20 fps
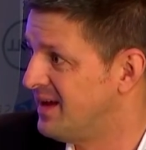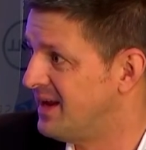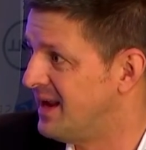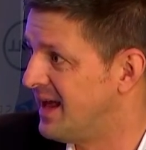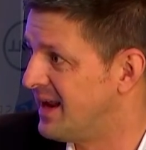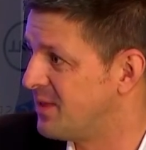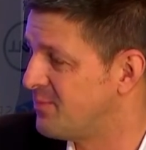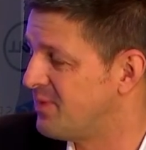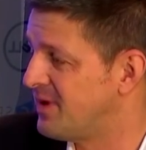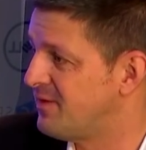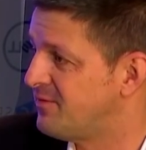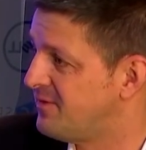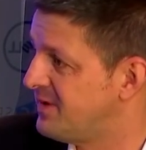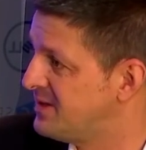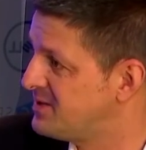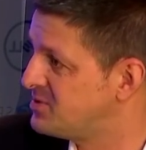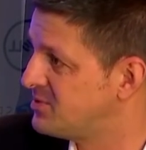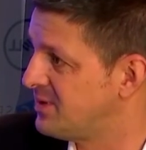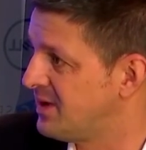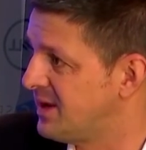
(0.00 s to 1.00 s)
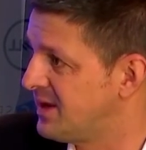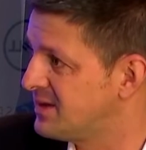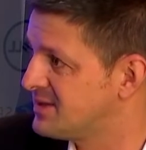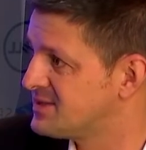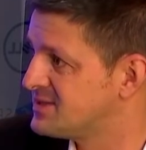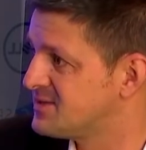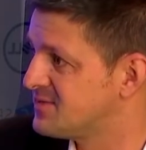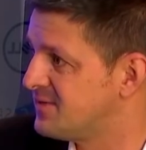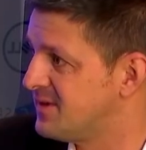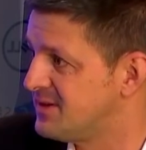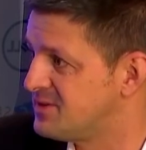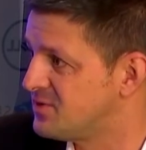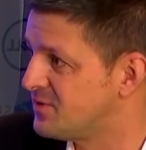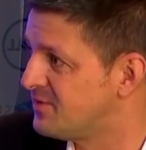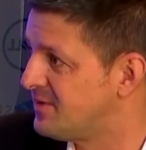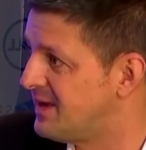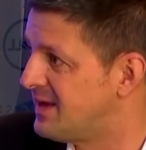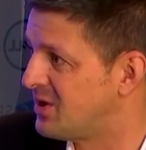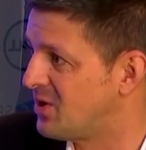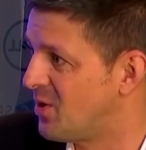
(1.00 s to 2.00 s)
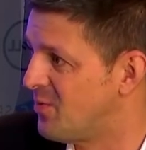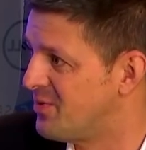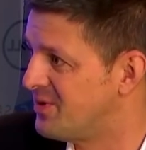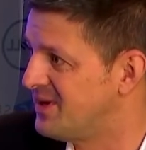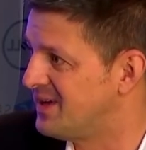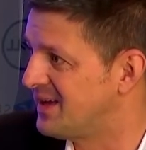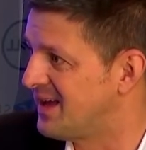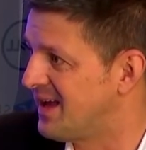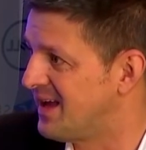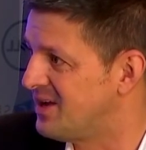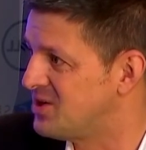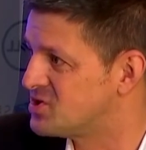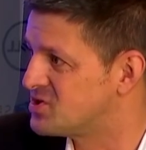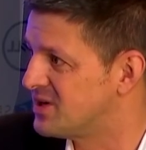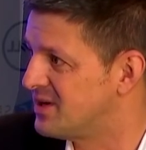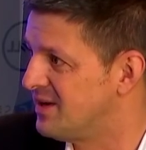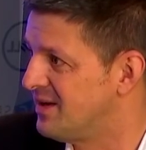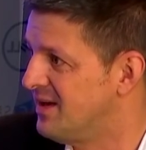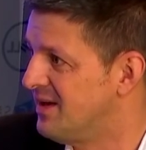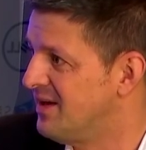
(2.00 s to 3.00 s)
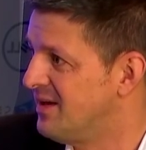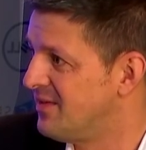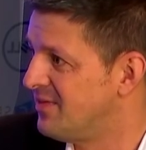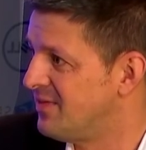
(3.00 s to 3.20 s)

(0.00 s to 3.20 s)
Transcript: Let it be V2X, V2V communication.